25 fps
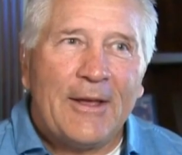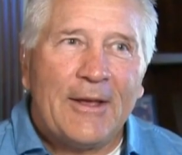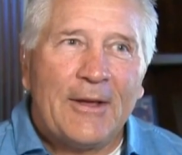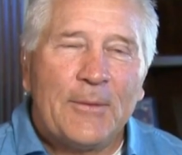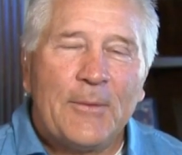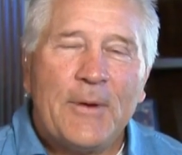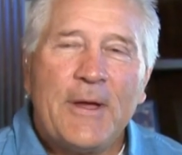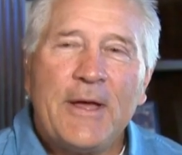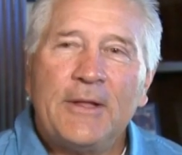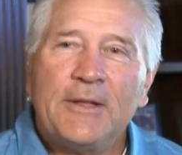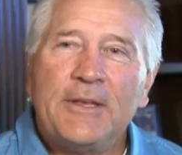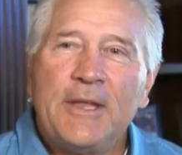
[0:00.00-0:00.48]

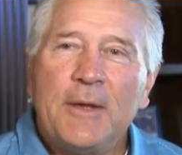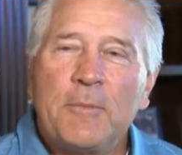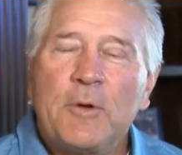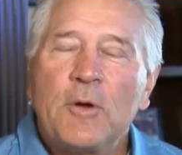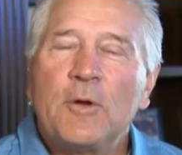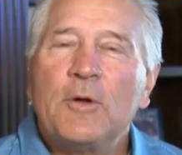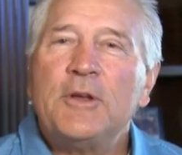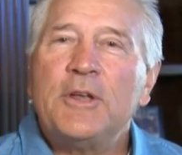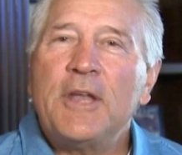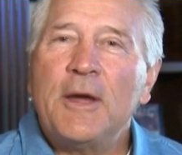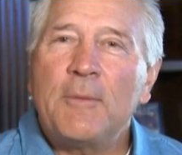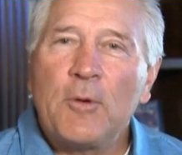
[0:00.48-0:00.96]
Well,
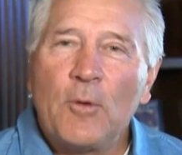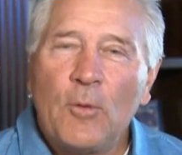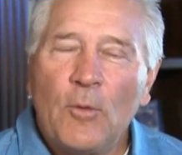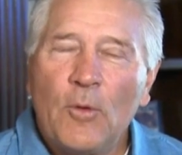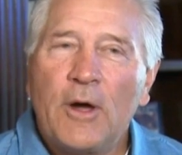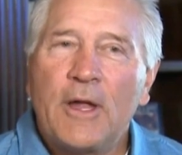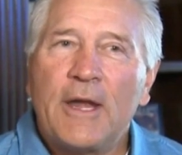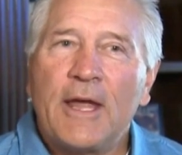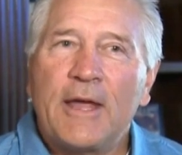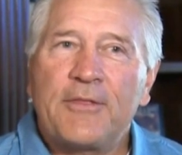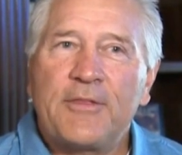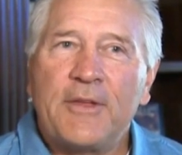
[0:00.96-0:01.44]
number number
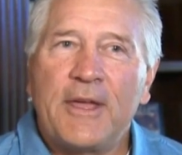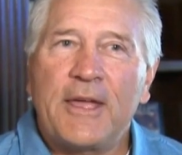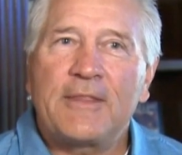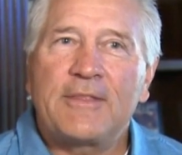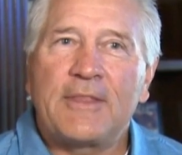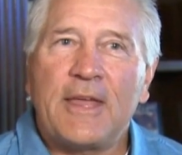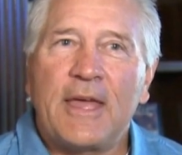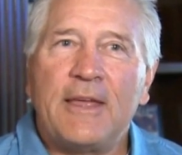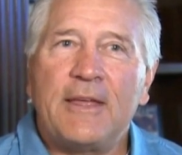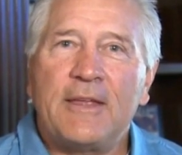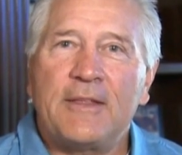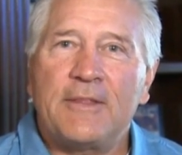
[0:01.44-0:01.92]
one, I think
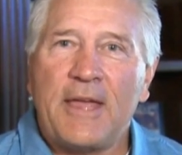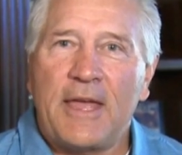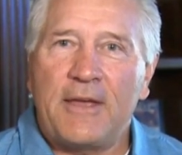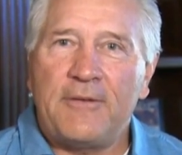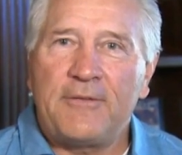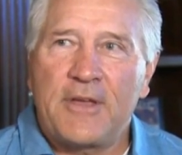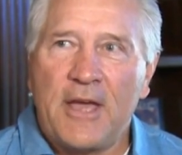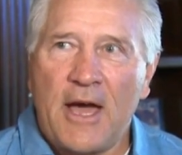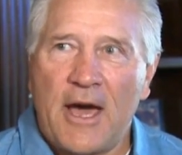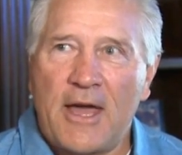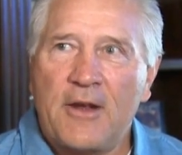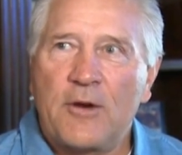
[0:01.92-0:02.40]
they
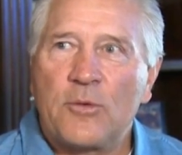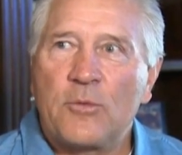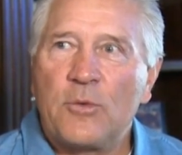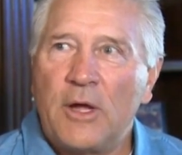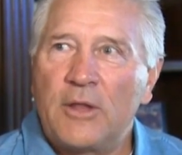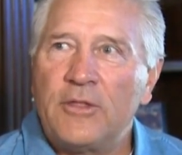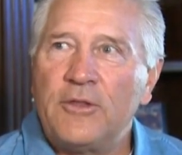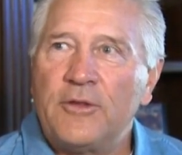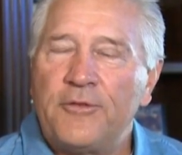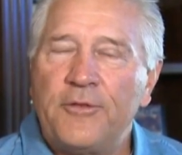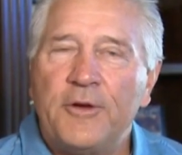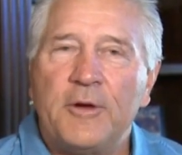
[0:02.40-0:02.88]
they've got to
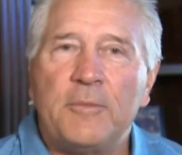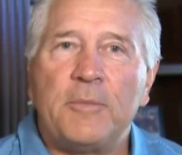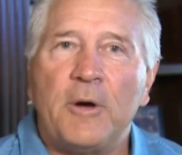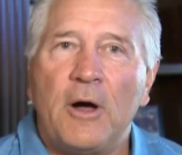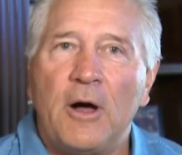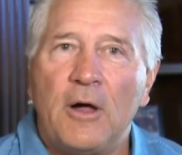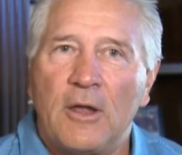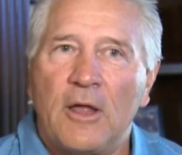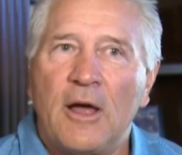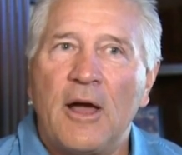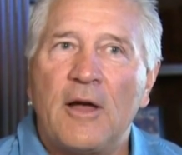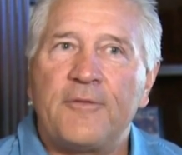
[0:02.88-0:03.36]
run the
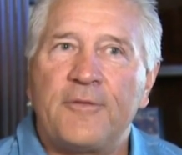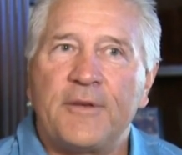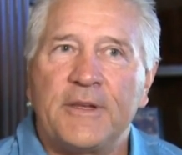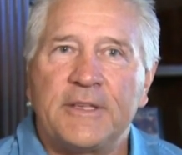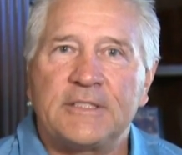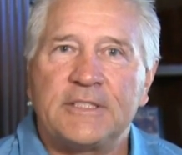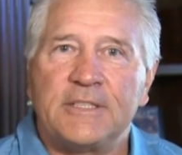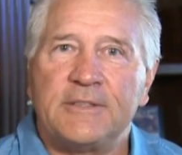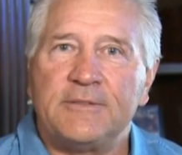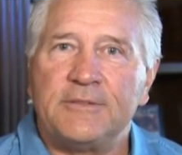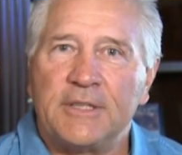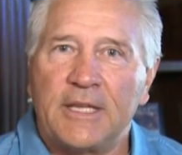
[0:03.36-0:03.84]
football
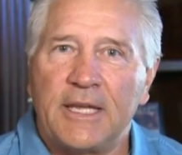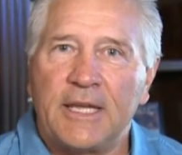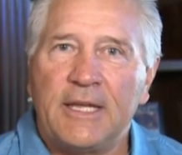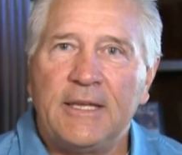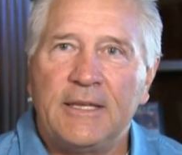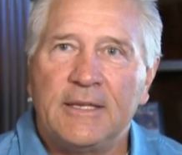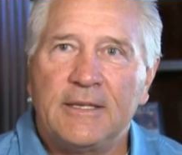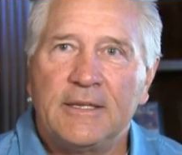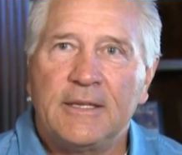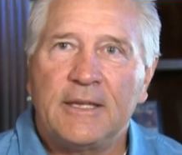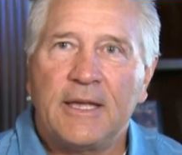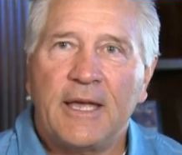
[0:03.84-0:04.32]
offensively,
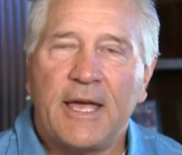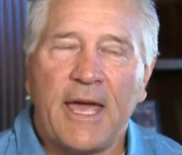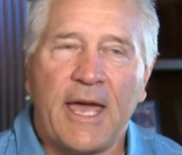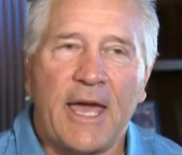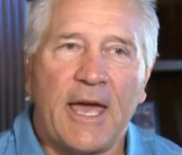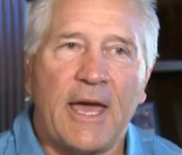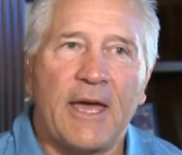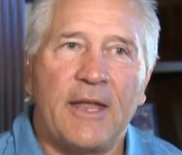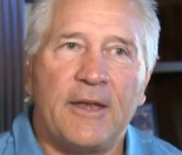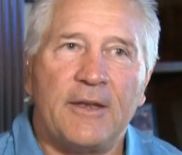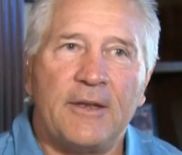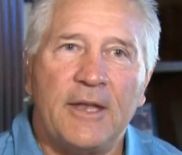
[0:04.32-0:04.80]

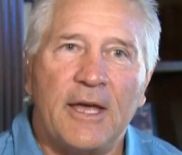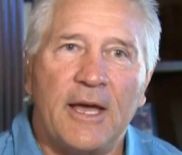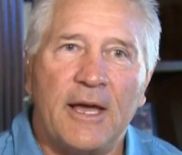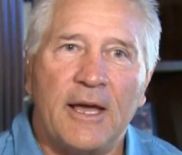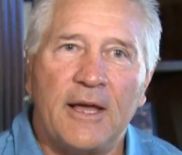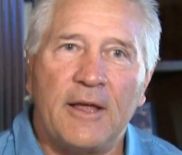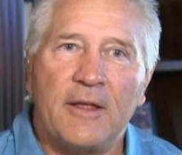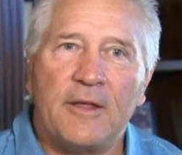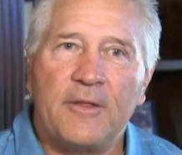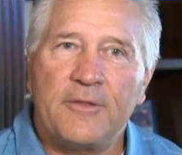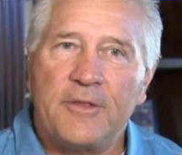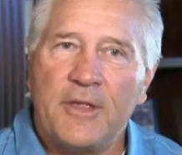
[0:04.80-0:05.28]
and
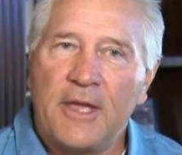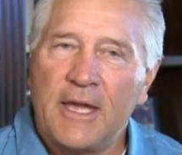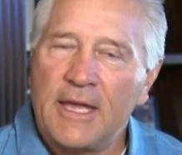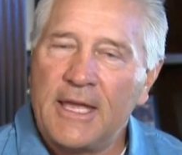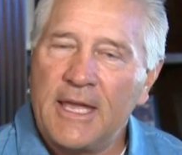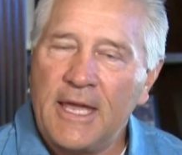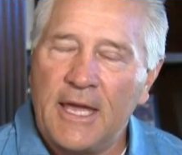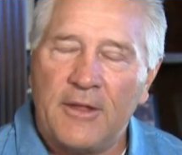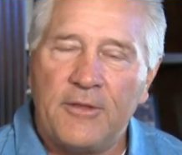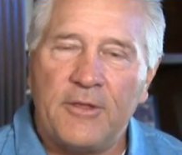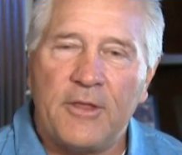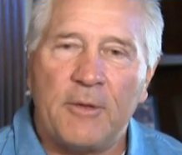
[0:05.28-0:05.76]
uh,
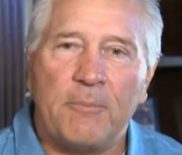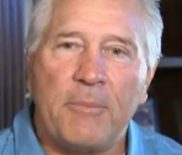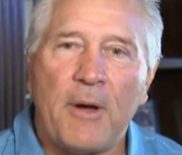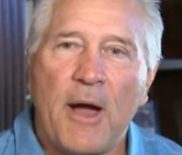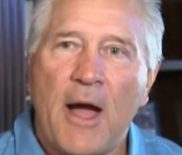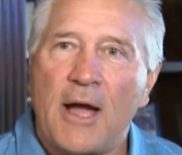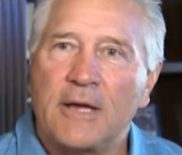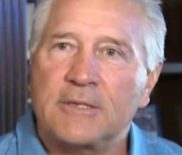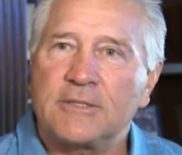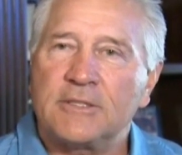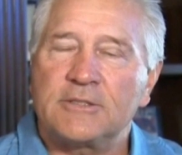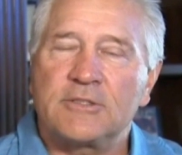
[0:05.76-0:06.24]
again, the
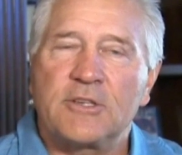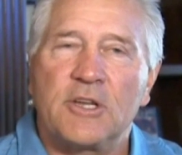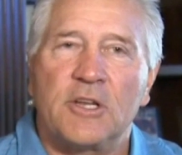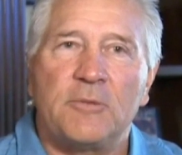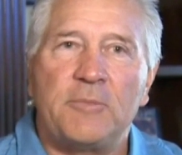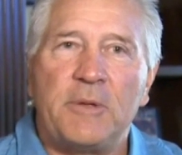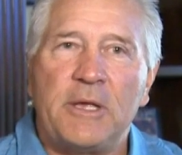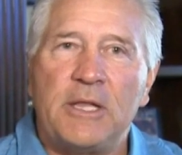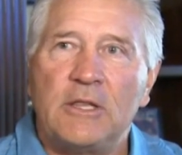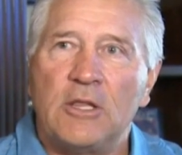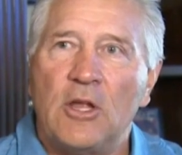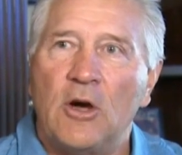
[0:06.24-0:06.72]
box is going to
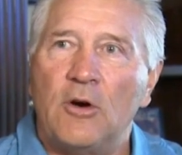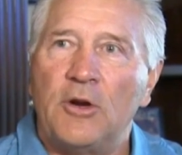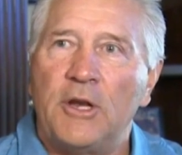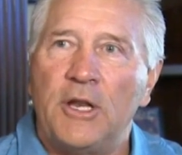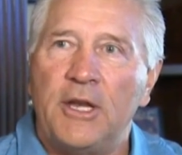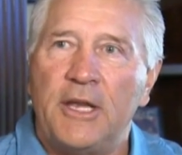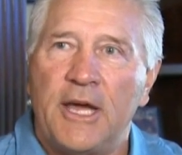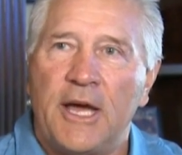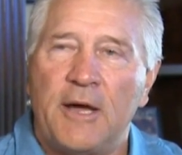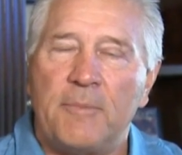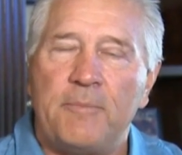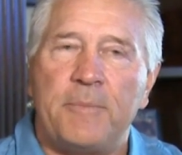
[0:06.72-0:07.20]
be
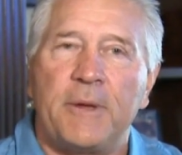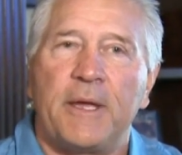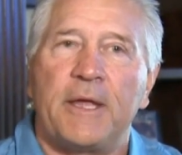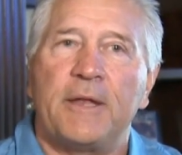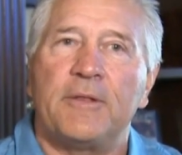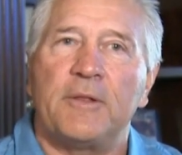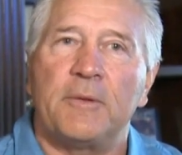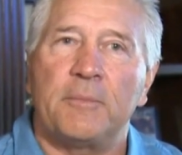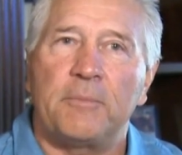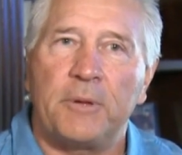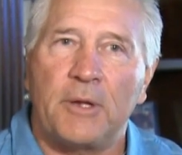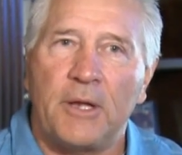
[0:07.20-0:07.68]
loaded up,
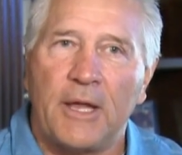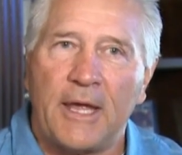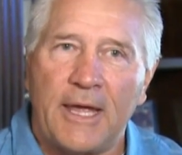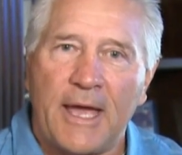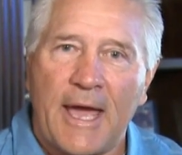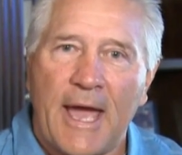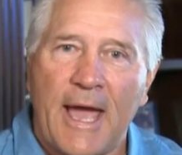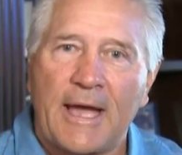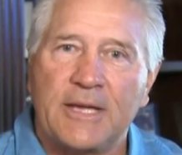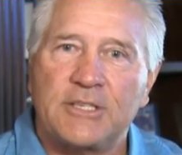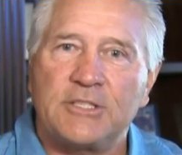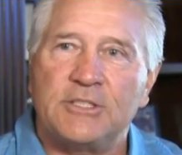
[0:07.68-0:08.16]
and the play
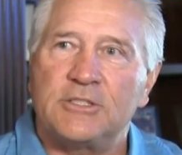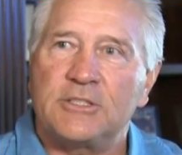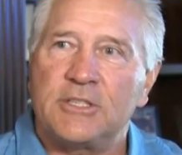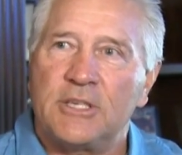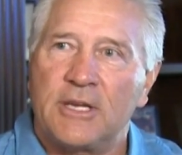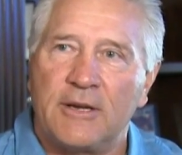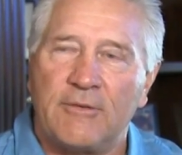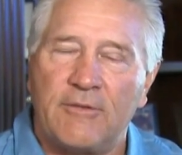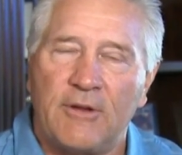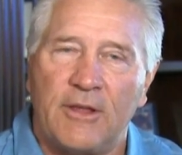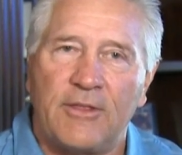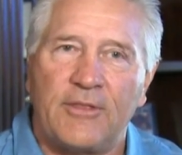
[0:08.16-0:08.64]
actions
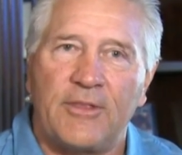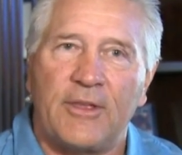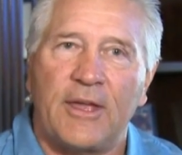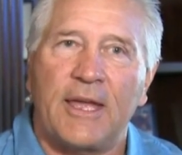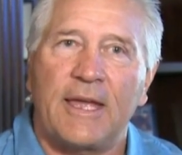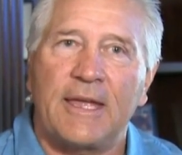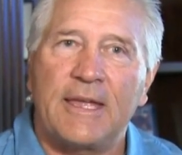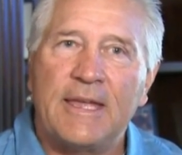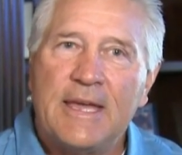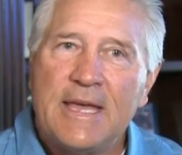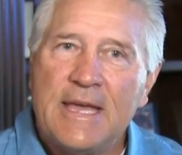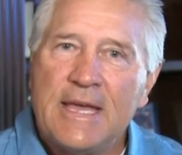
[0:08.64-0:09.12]
and
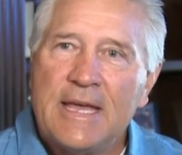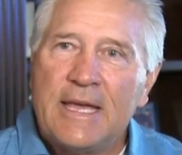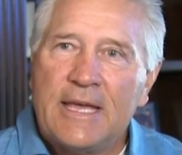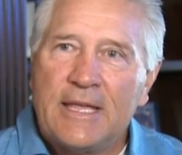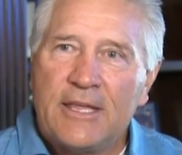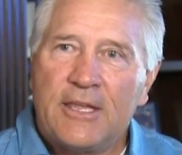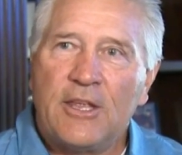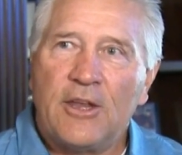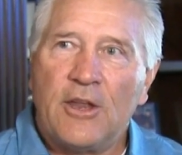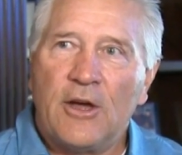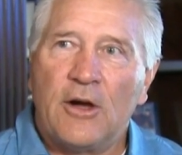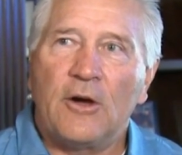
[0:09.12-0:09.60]
everything,
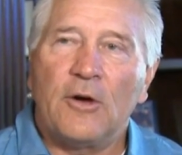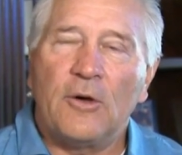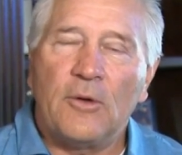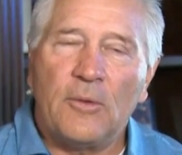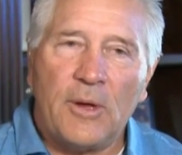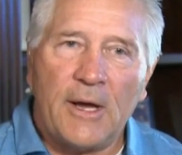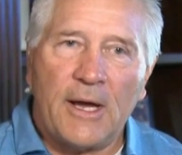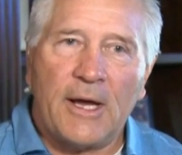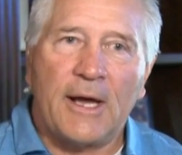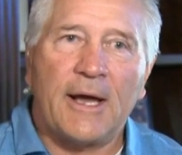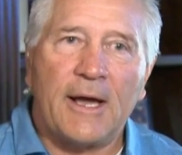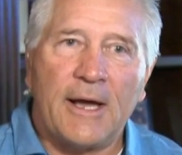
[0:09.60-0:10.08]
you know,
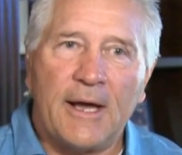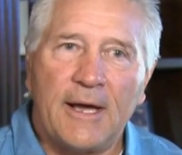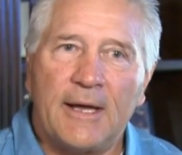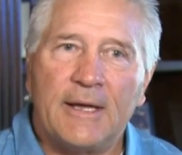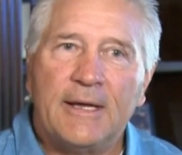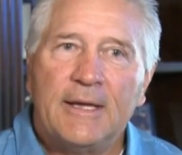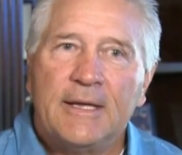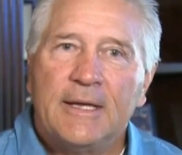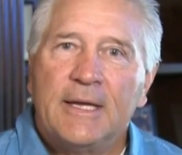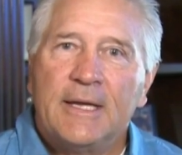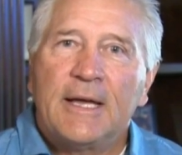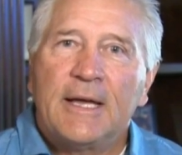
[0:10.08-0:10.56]
uh,
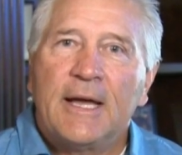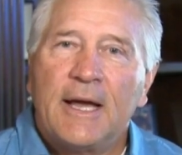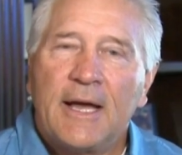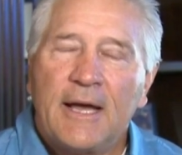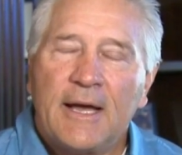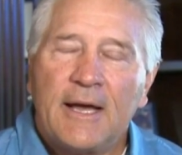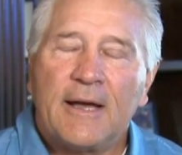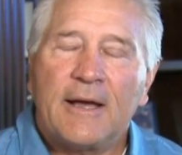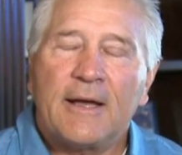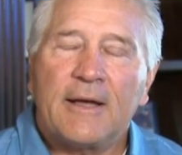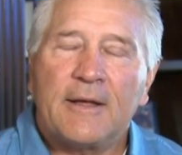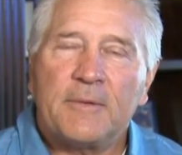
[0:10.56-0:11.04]

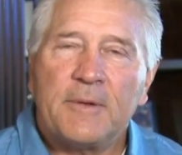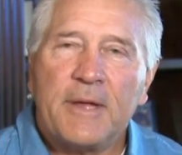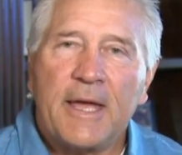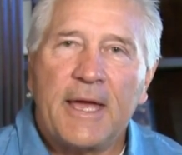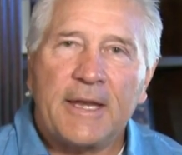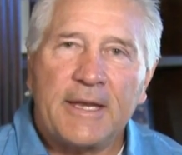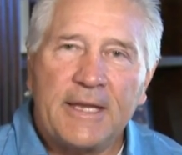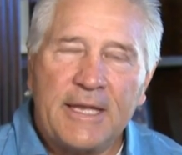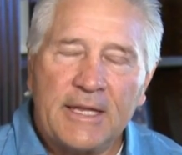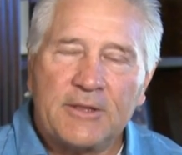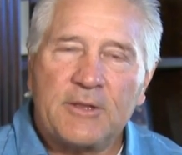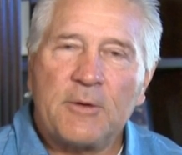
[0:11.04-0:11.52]
uh,
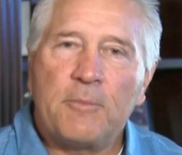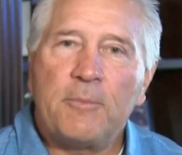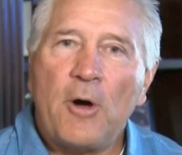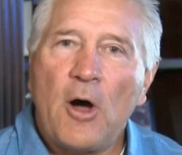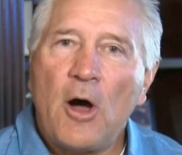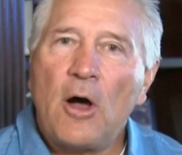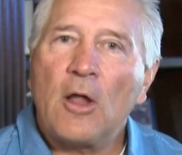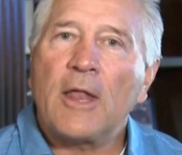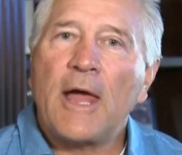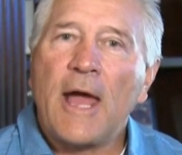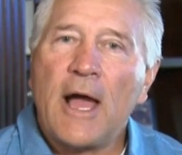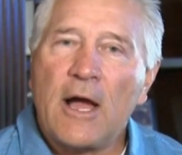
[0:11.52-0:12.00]
and get the
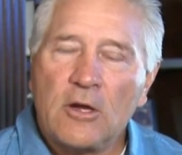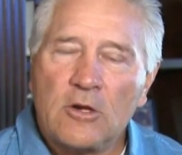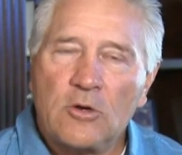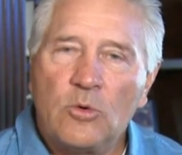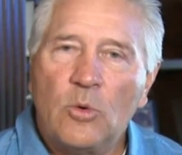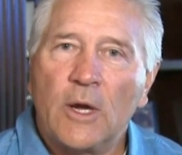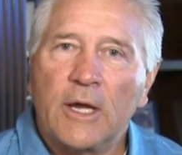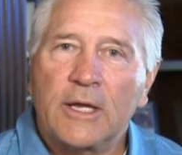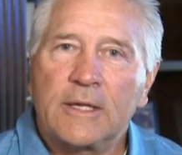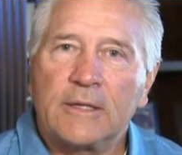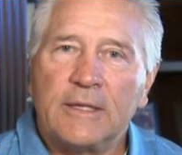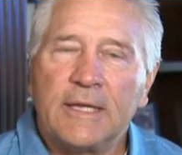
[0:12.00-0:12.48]
ball out
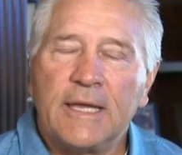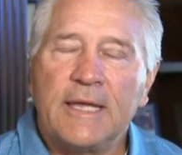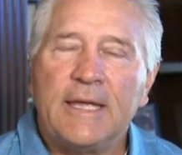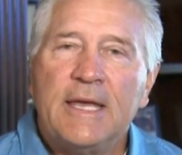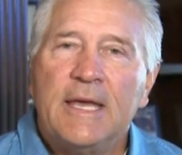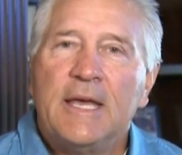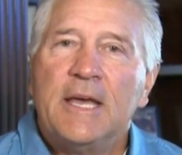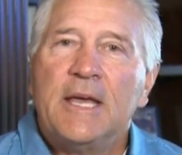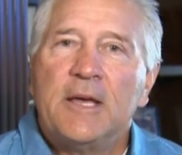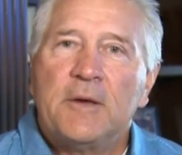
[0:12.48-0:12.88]
quickly.